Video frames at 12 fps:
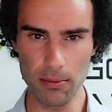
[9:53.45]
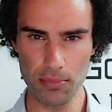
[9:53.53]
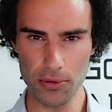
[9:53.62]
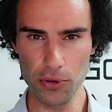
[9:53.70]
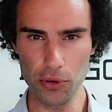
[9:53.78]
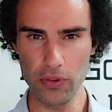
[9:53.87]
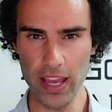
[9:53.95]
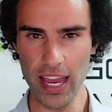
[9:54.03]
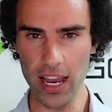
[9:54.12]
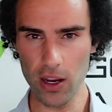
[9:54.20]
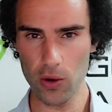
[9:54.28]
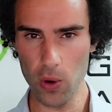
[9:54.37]
and
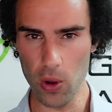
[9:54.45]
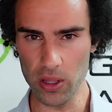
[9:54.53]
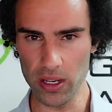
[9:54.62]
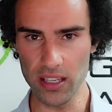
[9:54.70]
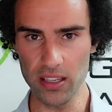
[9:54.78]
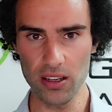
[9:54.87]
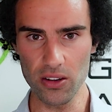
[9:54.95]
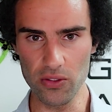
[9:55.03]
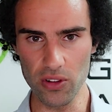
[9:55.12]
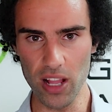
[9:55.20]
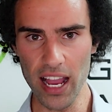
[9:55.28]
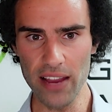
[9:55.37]
improve our quality
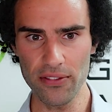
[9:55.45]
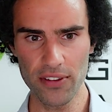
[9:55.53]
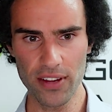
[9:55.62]
of life.